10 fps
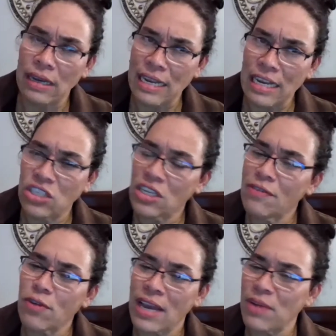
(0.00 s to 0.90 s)

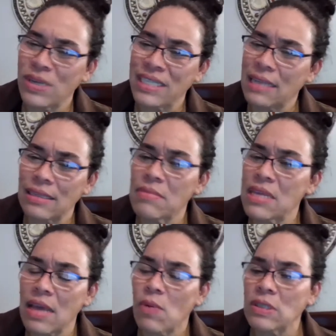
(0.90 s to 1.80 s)
initiative, or ha- was that
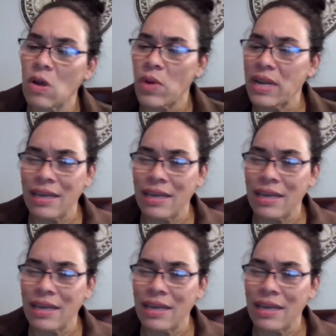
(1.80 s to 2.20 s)
something that was already